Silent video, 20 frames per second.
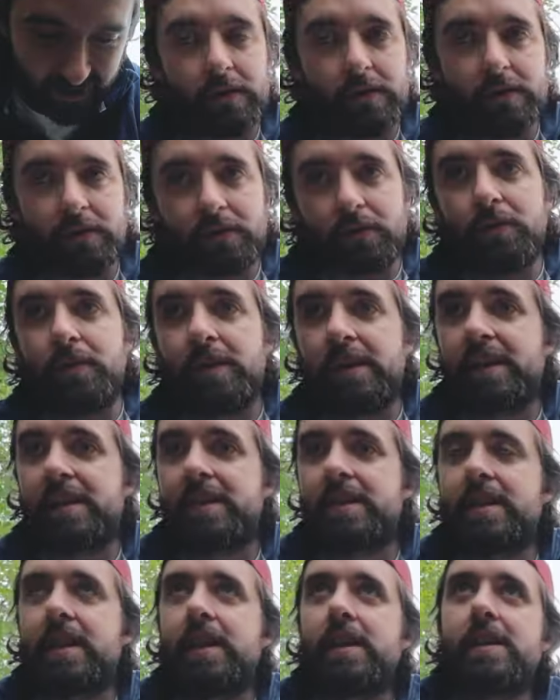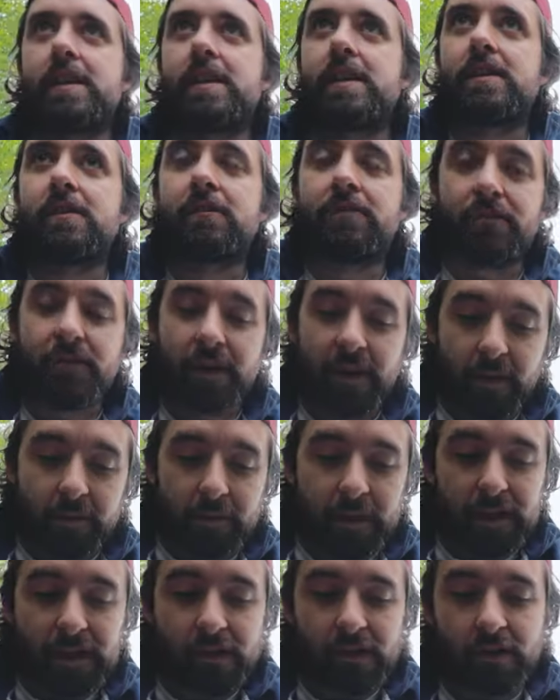The story it's telling, the
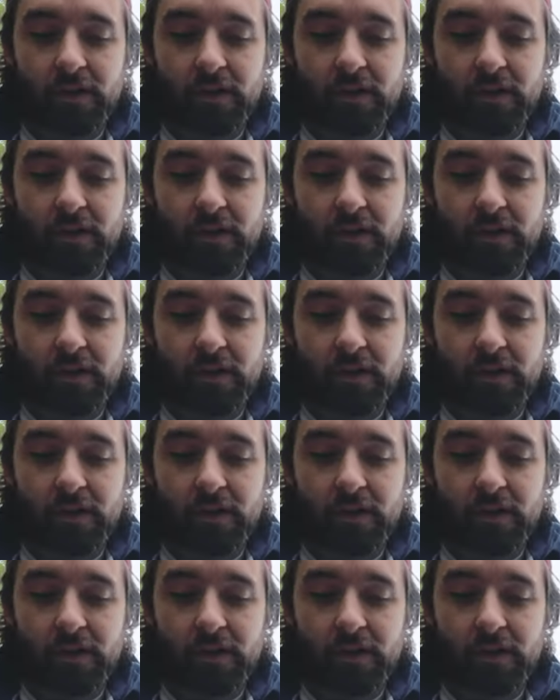framing,